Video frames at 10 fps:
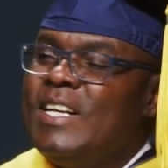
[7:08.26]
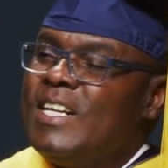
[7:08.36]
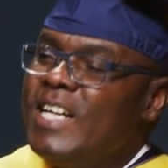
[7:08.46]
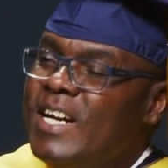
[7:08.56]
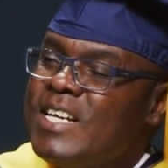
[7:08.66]

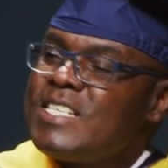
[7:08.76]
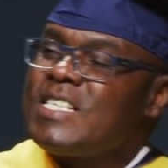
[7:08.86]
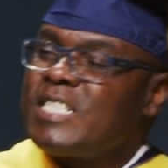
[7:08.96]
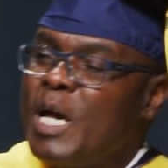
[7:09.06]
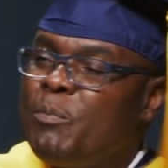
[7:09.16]
Let us
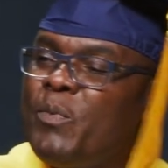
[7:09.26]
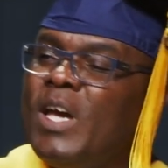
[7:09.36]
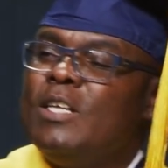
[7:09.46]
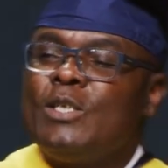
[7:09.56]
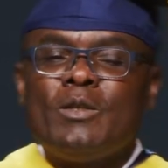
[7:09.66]
step
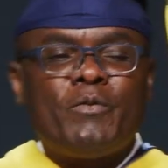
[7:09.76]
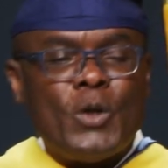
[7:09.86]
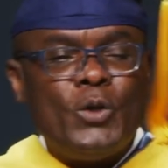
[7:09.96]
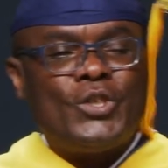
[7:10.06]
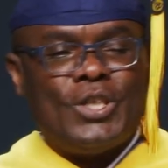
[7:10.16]
into the
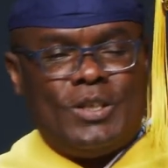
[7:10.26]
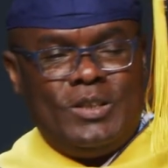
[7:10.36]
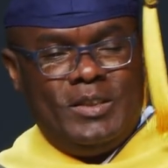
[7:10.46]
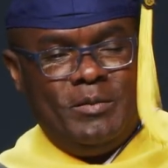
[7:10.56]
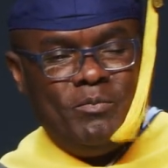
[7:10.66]
future
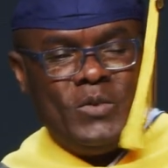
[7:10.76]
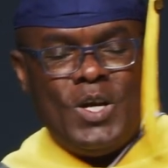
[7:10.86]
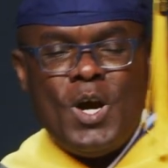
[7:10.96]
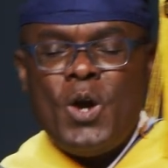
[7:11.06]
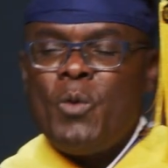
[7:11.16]

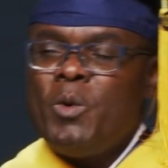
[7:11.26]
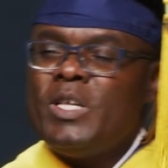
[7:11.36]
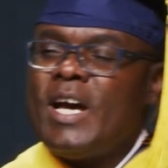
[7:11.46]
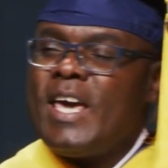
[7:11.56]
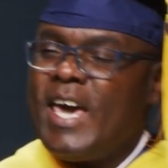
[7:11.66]

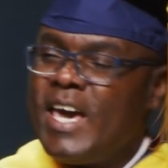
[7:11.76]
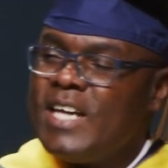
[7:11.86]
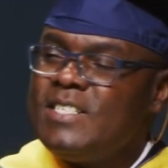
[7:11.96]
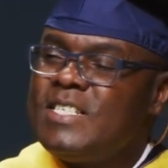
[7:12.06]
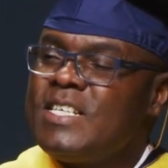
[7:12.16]
with our
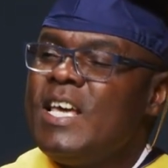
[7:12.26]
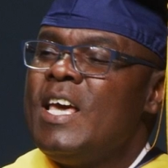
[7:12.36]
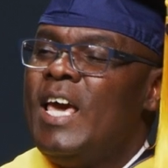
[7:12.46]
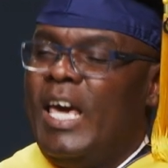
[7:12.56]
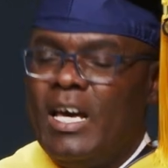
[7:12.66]
heads
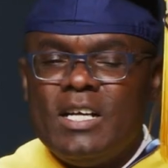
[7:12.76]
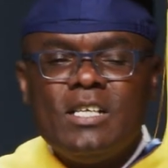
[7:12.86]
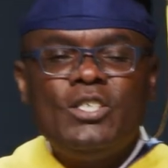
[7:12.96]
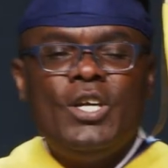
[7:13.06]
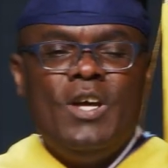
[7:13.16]

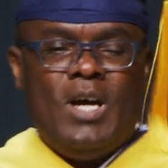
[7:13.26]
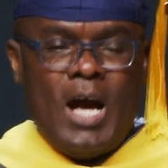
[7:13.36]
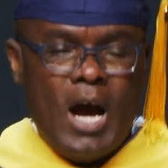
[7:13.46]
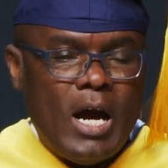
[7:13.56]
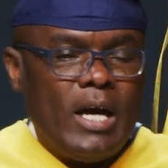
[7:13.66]
held
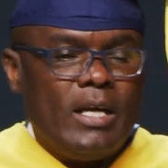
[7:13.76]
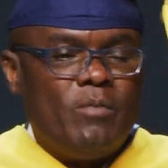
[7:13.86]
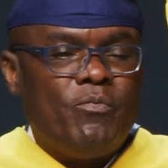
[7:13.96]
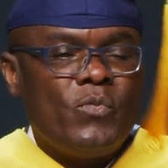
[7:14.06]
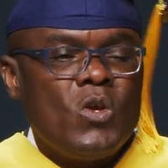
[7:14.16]
high,
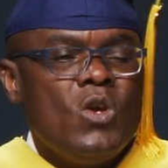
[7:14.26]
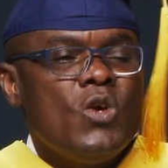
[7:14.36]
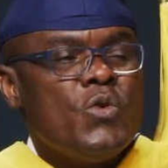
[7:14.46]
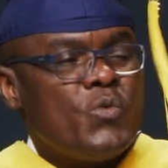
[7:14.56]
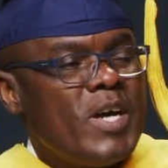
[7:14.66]

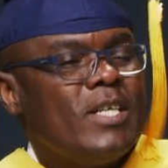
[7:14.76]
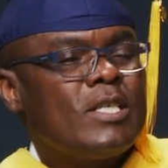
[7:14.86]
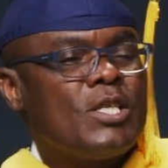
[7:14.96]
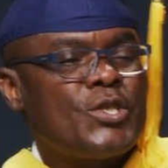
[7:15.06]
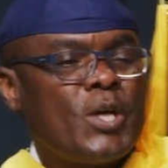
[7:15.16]
ready
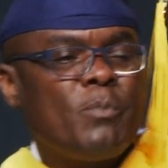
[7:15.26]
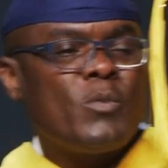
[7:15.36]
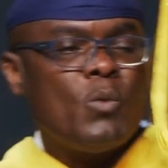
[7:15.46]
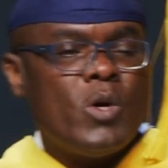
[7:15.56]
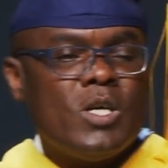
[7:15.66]
to shape
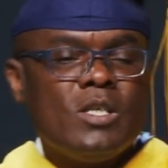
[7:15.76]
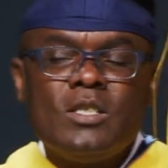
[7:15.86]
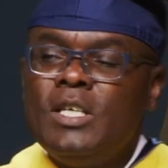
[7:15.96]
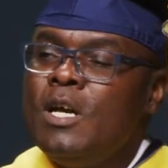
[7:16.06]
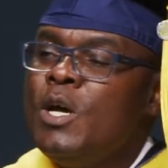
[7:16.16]
the
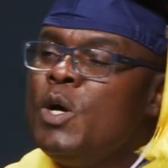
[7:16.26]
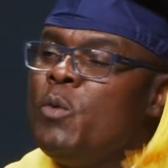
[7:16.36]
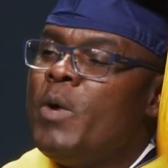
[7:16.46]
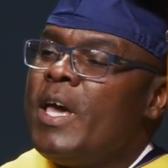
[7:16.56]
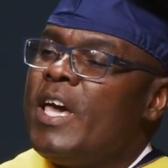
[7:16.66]
world
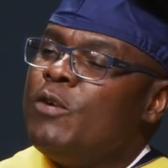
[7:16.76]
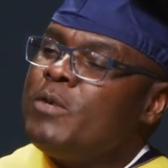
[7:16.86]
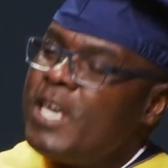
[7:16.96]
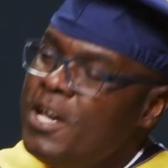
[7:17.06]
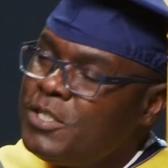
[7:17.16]
where
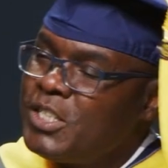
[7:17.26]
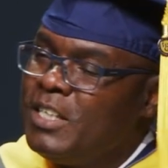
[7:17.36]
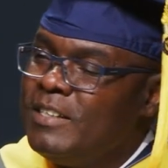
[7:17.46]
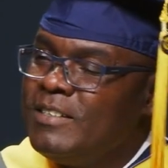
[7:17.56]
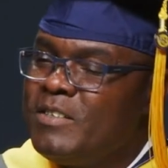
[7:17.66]

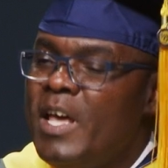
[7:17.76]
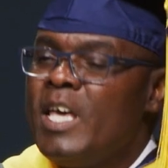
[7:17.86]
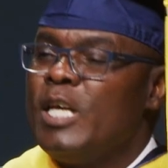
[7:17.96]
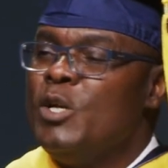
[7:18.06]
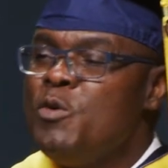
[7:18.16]
education
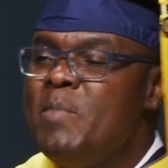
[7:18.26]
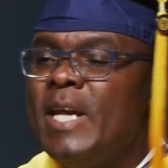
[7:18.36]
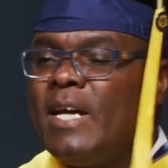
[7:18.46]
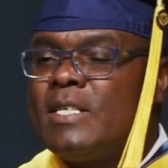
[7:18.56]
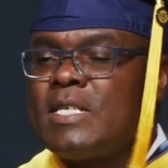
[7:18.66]

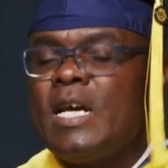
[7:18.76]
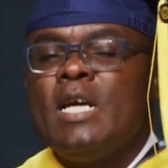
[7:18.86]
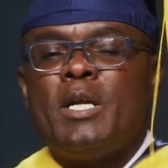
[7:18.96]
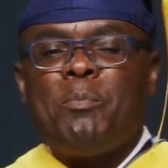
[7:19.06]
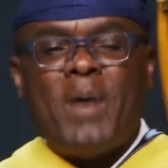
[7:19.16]
illuminates
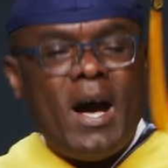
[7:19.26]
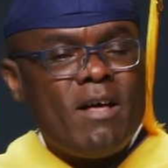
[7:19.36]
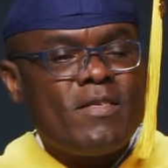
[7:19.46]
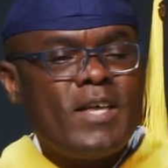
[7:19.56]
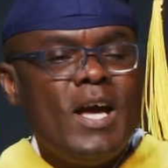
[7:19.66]
the
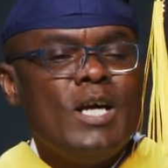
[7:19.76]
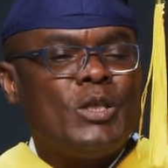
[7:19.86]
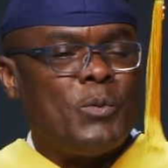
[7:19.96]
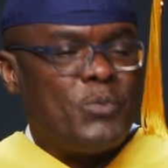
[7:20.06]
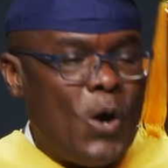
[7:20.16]
path
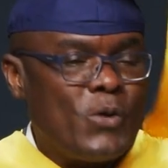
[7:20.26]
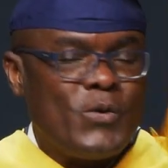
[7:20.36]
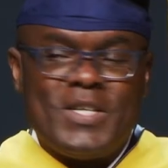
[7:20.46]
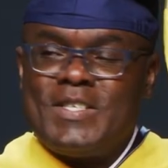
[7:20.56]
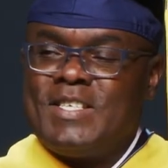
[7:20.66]
to
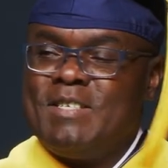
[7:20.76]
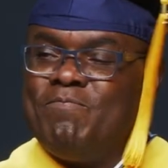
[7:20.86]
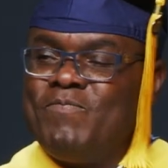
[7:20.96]
progress